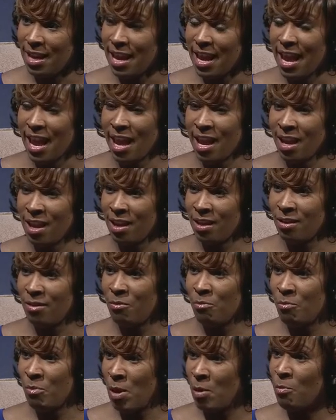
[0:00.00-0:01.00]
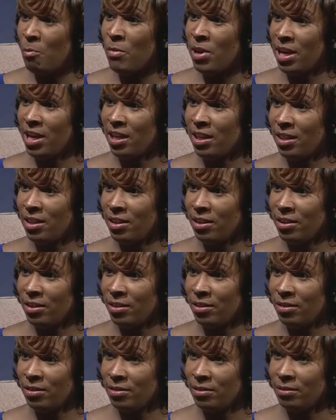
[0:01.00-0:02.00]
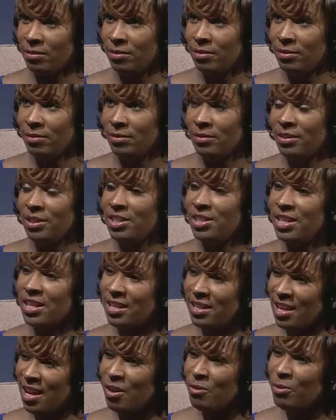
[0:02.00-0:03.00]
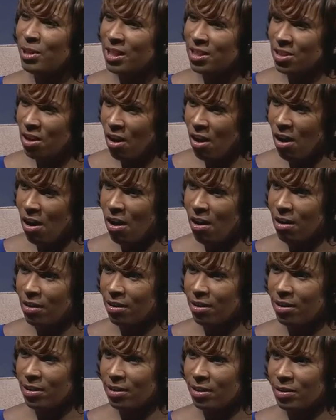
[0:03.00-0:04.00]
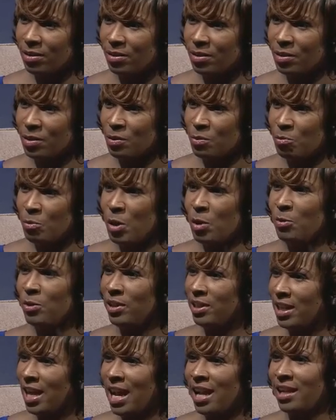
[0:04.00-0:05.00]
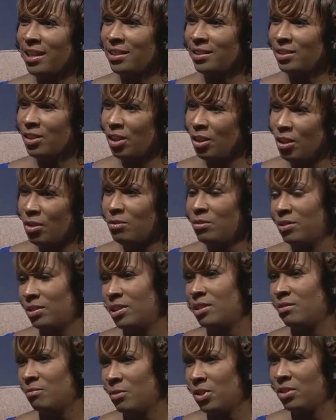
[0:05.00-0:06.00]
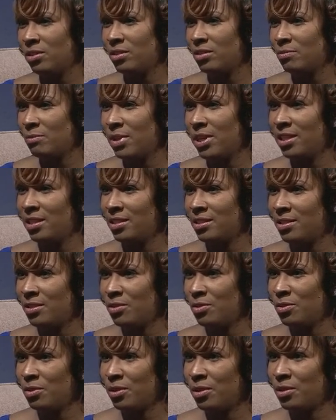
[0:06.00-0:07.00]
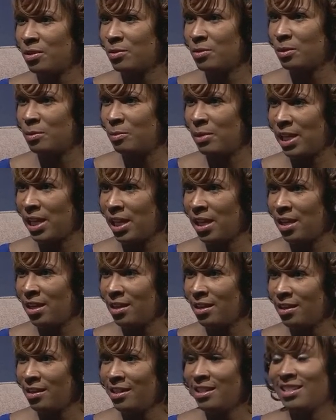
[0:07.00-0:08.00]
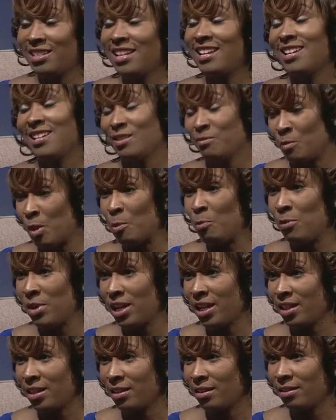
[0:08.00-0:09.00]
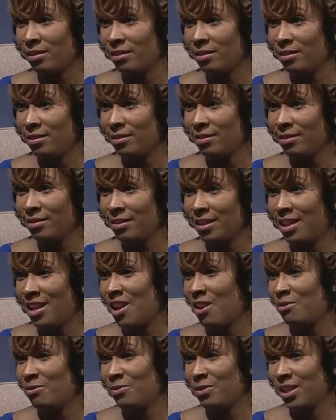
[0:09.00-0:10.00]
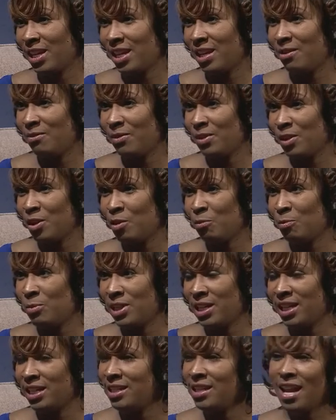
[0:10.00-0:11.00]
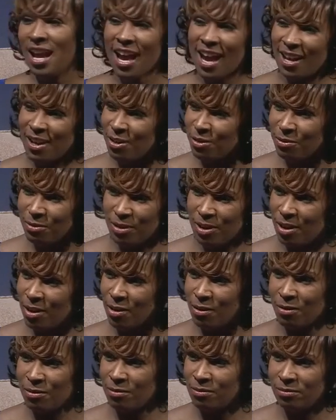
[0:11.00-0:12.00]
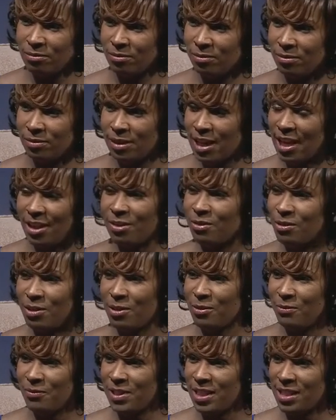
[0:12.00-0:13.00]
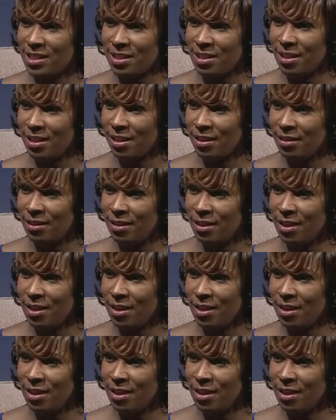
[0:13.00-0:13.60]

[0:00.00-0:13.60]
And my mother, she and I, we talk, but we're not as close as most mothers and daughters would be. She is my mother. and I've forgiven her, but I don't go visit.